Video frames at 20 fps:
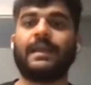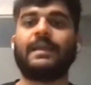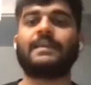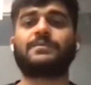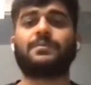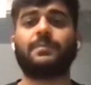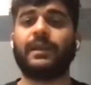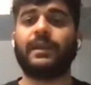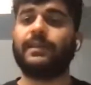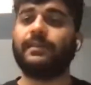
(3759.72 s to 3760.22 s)

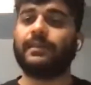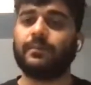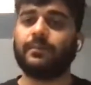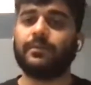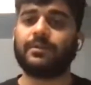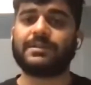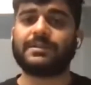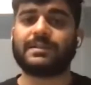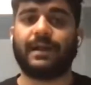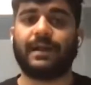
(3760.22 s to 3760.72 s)
explain them
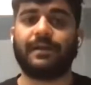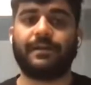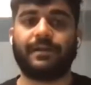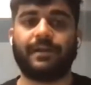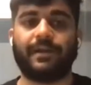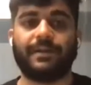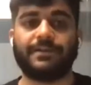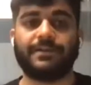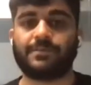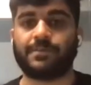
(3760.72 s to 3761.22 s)
your
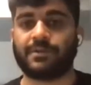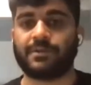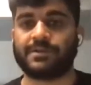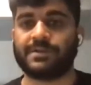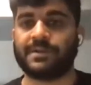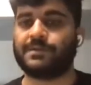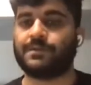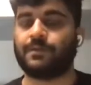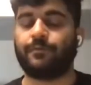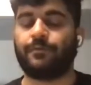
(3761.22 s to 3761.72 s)
standardized
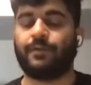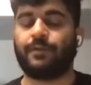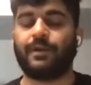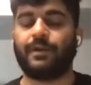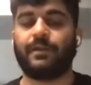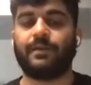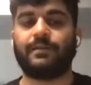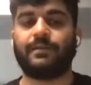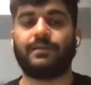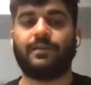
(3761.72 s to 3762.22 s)
process of
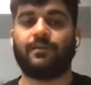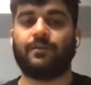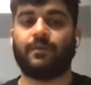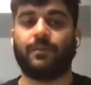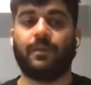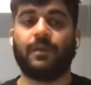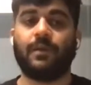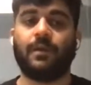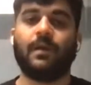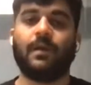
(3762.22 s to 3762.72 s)
training these
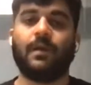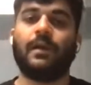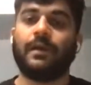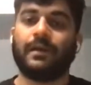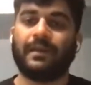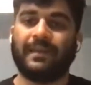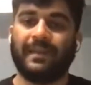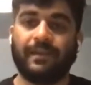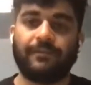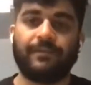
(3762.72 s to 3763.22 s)
women,
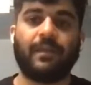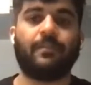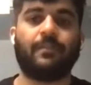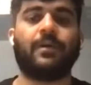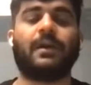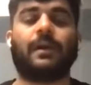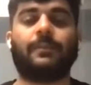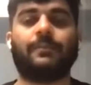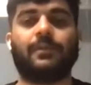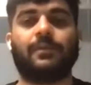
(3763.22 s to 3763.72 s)
give them
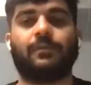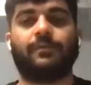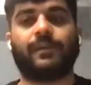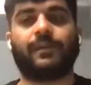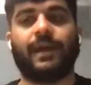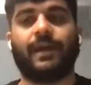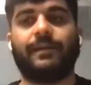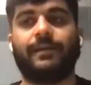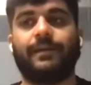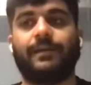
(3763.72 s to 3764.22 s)
a couple of
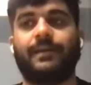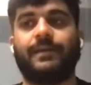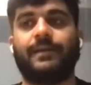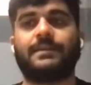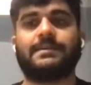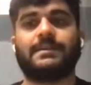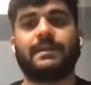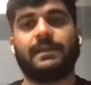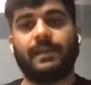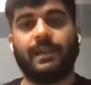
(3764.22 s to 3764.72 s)

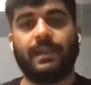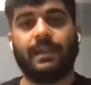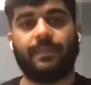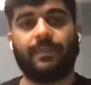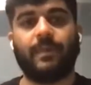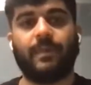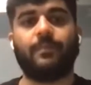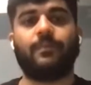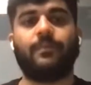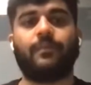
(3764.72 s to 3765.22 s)
candidates, let
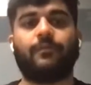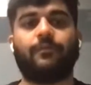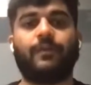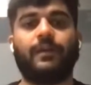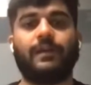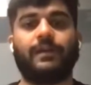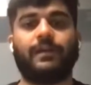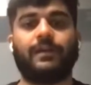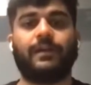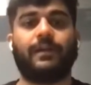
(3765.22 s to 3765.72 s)
them
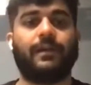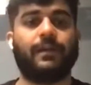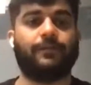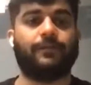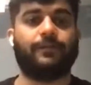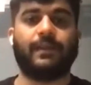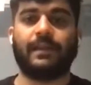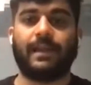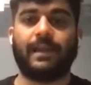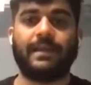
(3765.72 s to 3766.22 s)
filter it.
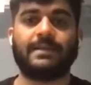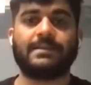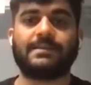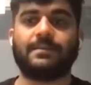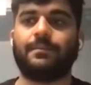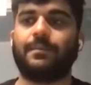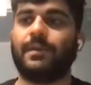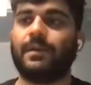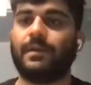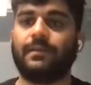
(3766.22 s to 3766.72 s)
If they like
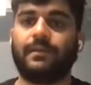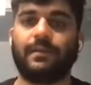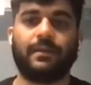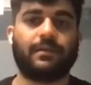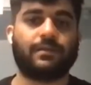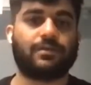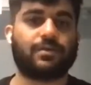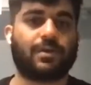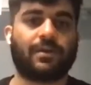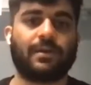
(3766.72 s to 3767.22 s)
somebody, they
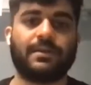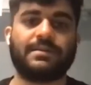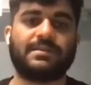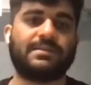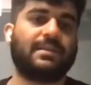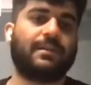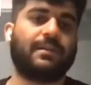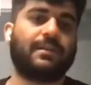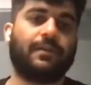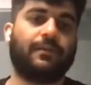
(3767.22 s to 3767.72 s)

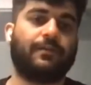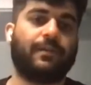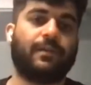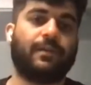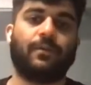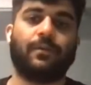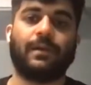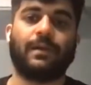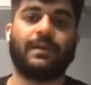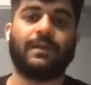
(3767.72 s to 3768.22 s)
shortlist it. If they
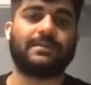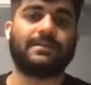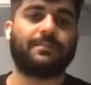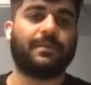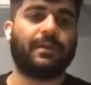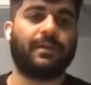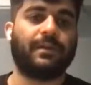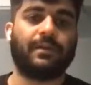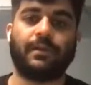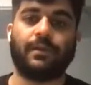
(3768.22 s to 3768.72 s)
don't like
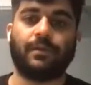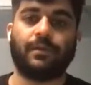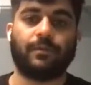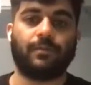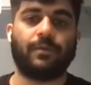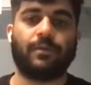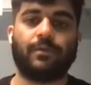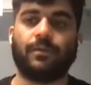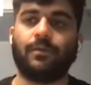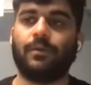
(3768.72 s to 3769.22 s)
somebody, they do,
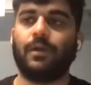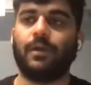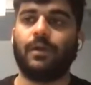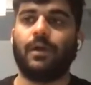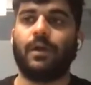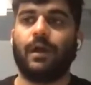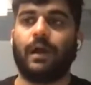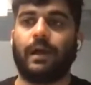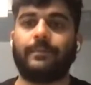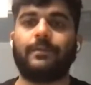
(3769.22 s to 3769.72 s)

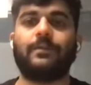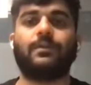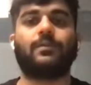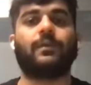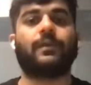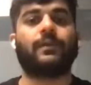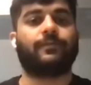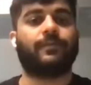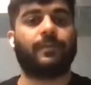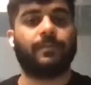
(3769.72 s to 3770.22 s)
you
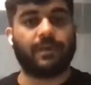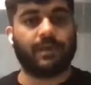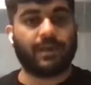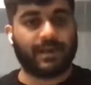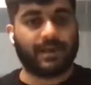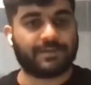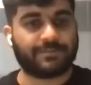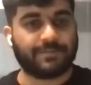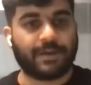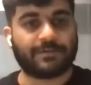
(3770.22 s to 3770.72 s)
give them the
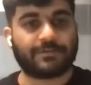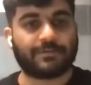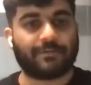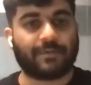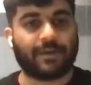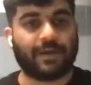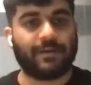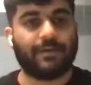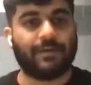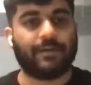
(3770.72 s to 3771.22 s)
next batch of
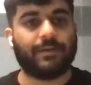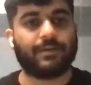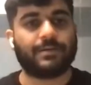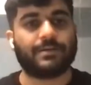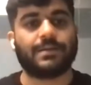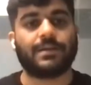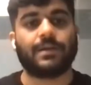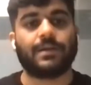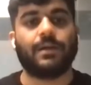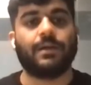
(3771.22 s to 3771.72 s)

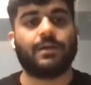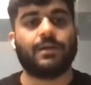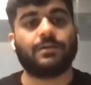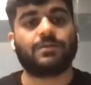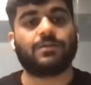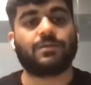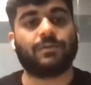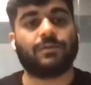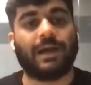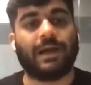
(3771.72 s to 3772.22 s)
candidates.
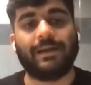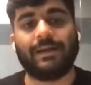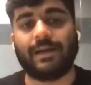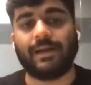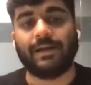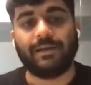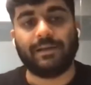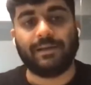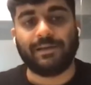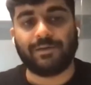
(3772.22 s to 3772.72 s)
So that
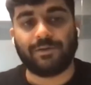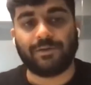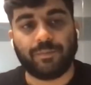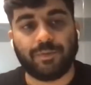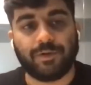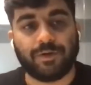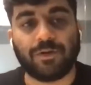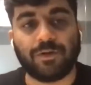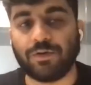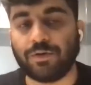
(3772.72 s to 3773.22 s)
ideally could
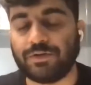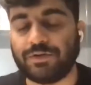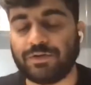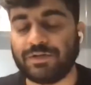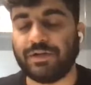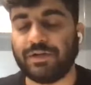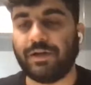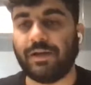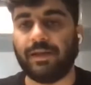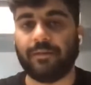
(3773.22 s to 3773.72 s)
be a good
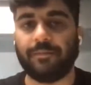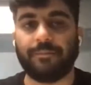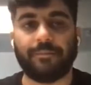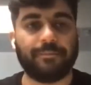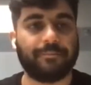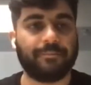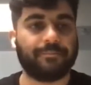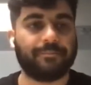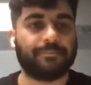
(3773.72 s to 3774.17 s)
GTM.